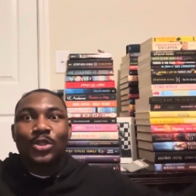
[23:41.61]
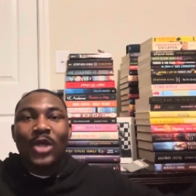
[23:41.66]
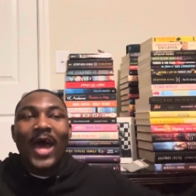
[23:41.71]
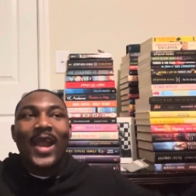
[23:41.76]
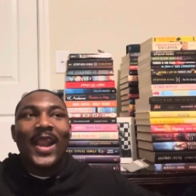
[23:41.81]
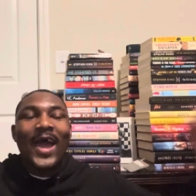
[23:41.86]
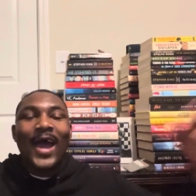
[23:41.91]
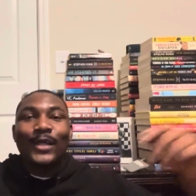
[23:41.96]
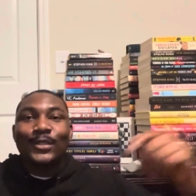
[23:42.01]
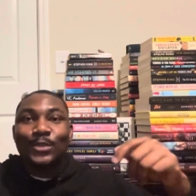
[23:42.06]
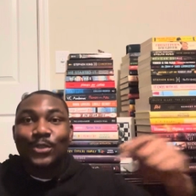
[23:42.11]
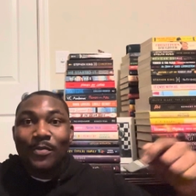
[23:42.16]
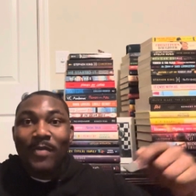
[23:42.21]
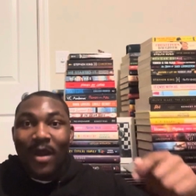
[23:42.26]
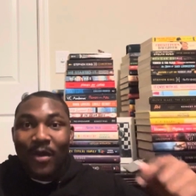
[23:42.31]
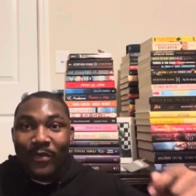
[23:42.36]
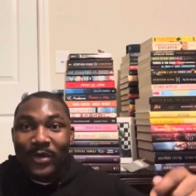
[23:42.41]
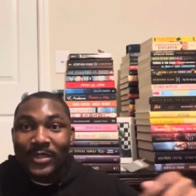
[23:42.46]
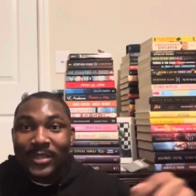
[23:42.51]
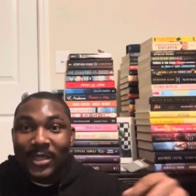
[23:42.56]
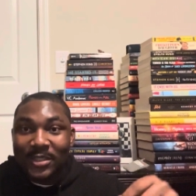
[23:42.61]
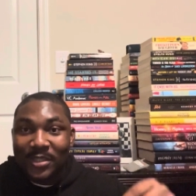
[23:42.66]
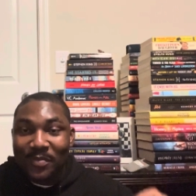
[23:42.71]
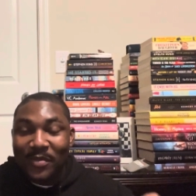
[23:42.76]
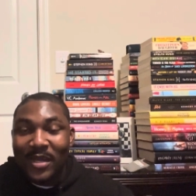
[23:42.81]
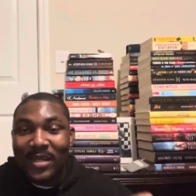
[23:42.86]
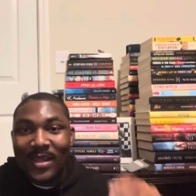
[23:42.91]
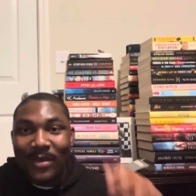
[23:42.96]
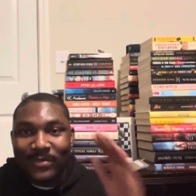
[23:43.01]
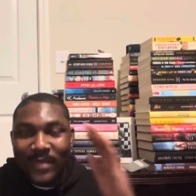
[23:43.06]
and I had to do my research
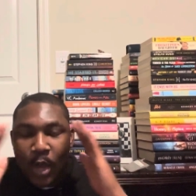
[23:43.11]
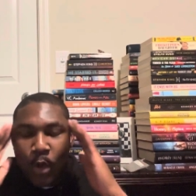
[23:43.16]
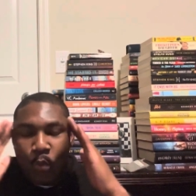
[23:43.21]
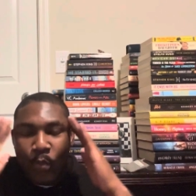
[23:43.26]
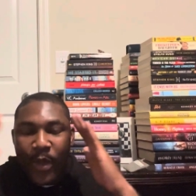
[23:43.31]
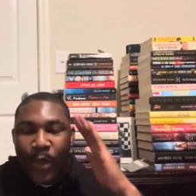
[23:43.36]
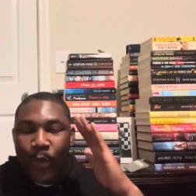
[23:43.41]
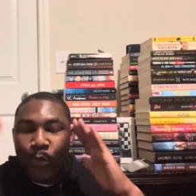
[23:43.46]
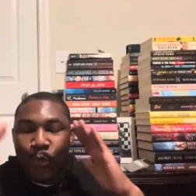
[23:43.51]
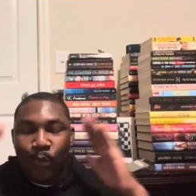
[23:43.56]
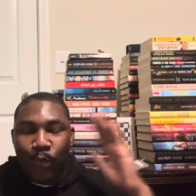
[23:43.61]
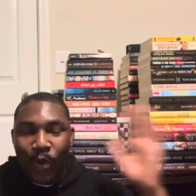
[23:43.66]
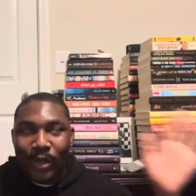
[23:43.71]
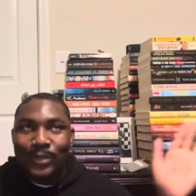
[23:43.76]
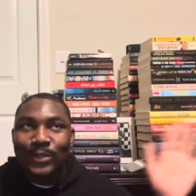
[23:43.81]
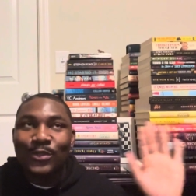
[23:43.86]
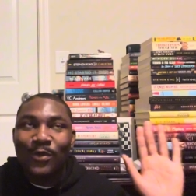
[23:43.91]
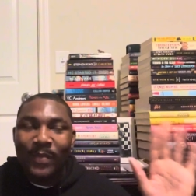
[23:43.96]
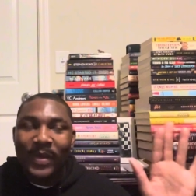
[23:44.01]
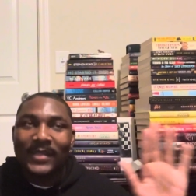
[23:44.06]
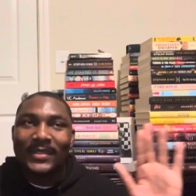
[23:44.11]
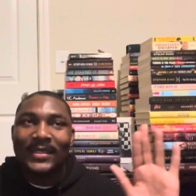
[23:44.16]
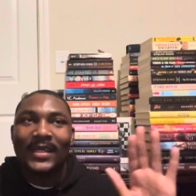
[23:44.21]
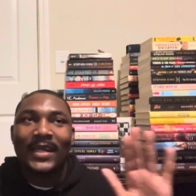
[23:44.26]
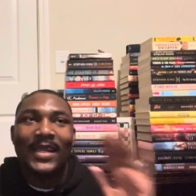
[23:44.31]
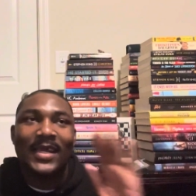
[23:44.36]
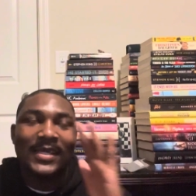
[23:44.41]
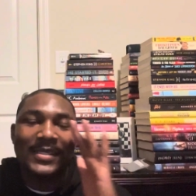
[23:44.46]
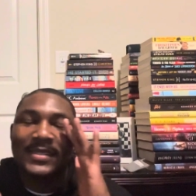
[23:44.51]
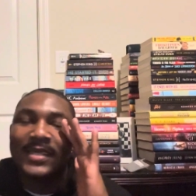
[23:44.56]
immediately. I was like, wait, what? So
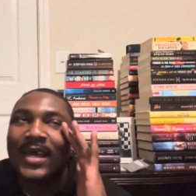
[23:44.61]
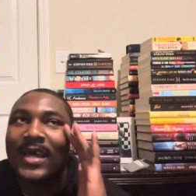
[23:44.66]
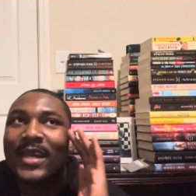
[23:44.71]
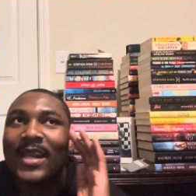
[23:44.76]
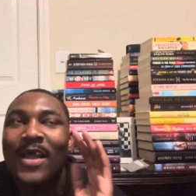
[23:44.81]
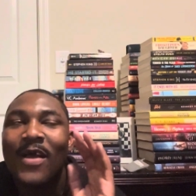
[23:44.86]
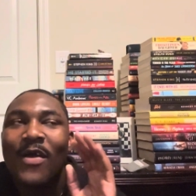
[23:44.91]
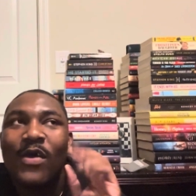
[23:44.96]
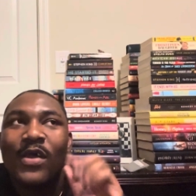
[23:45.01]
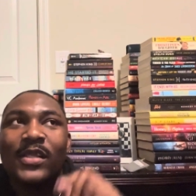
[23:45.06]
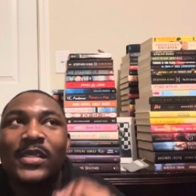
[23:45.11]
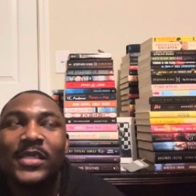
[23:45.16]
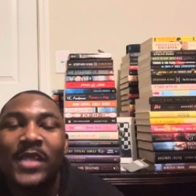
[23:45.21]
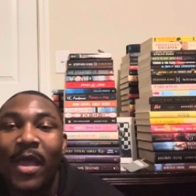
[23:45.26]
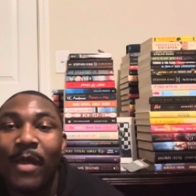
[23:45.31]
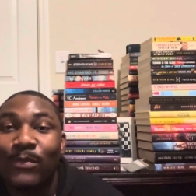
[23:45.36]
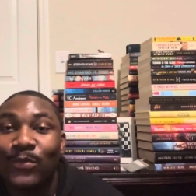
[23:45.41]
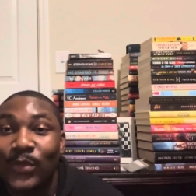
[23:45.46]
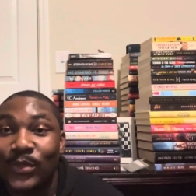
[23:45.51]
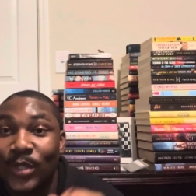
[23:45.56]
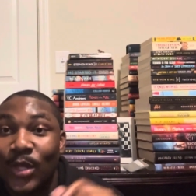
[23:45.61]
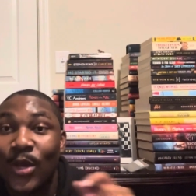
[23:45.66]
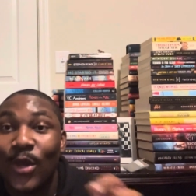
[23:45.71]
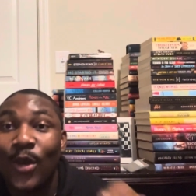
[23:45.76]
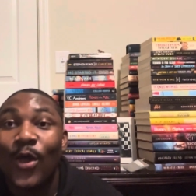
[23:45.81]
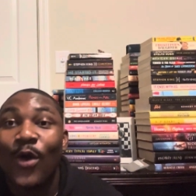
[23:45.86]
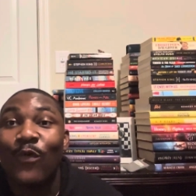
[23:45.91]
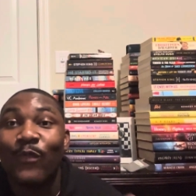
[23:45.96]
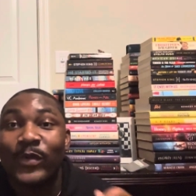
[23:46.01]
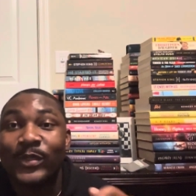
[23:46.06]
basically he said James was in
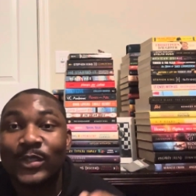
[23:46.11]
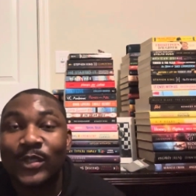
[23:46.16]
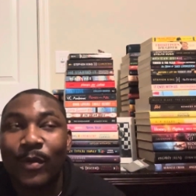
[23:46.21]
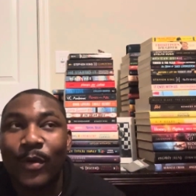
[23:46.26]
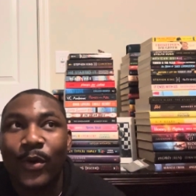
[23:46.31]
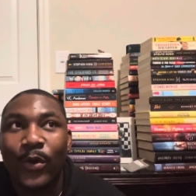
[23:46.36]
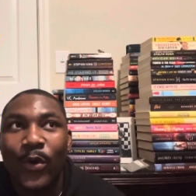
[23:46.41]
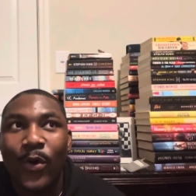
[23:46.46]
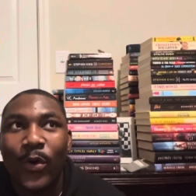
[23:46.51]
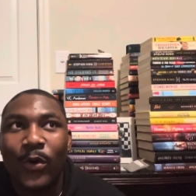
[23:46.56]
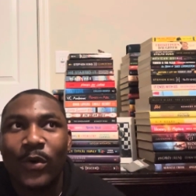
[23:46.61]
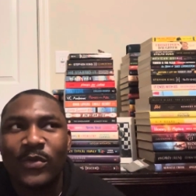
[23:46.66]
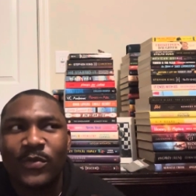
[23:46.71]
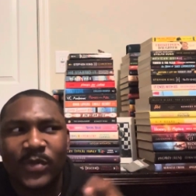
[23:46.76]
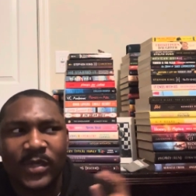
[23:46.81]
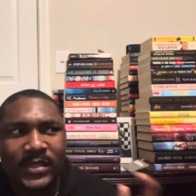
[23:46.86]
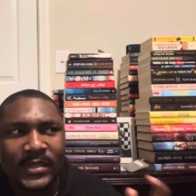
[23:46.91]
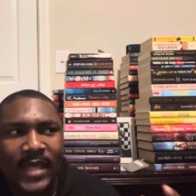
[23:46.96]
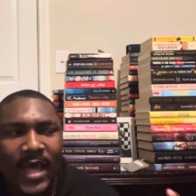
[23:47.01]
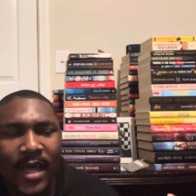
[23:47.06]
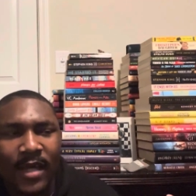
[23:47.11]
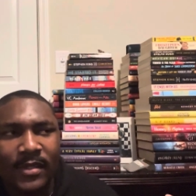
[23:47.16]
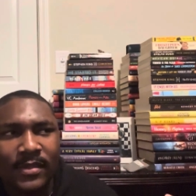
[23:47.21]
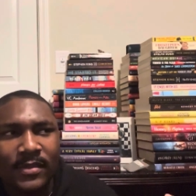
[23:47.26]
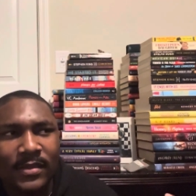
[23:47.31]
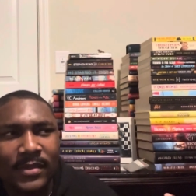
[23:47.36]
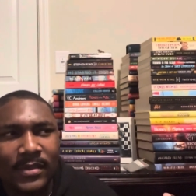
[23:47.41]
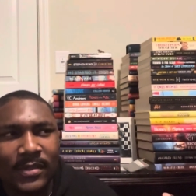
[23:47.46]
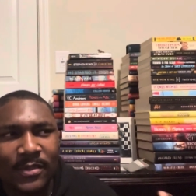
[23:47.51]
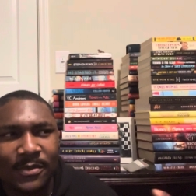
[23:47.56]
love with someone called
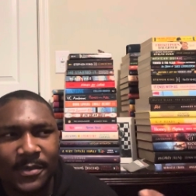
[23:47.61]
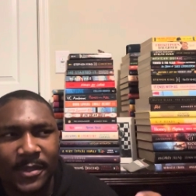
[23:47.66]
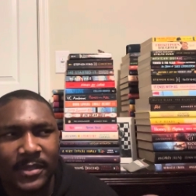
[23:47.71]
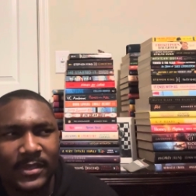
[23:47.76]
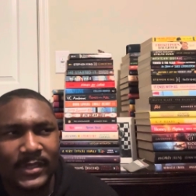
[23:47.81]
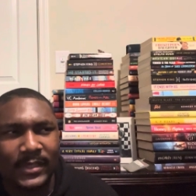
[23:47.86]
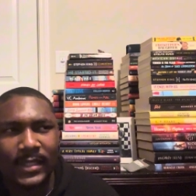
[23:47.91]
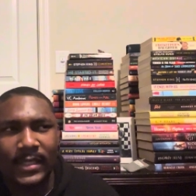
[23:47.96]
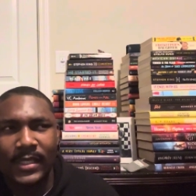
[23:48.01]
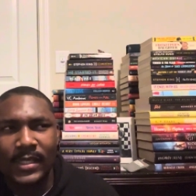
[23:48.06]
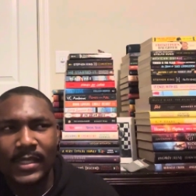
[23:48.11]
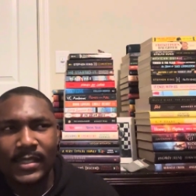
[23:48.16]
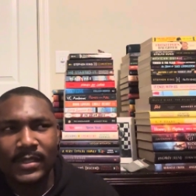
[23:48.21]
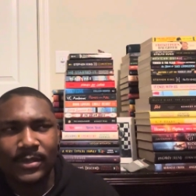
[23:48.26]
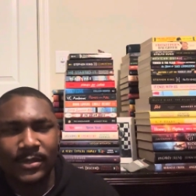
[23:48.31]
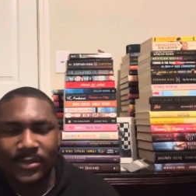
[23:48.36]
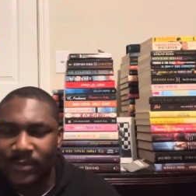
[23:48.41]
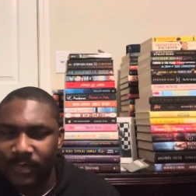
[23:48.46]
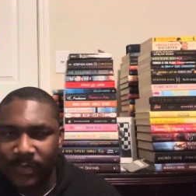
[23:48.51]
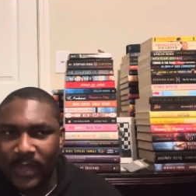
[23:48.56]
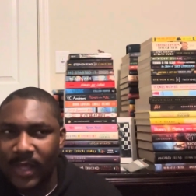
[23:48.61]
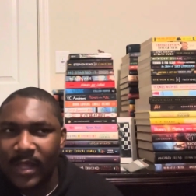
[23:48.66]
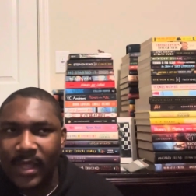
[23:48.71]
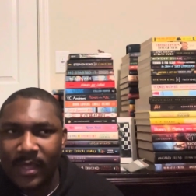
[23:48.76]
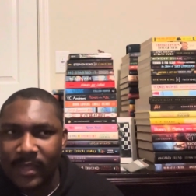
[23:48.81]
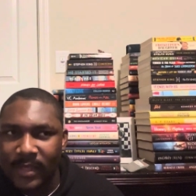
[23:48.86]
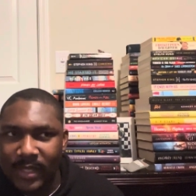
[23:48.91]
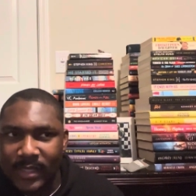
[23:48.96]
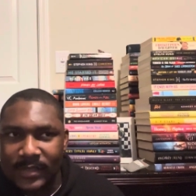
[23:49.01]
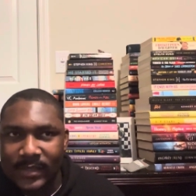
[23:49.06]
Versailles or Versailles or something
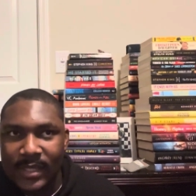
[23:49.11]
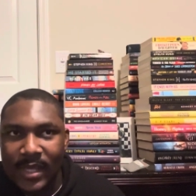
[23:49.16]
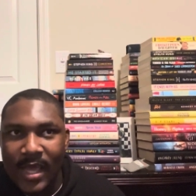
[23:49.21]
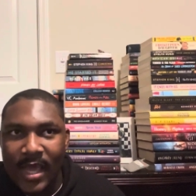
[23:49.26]
like that.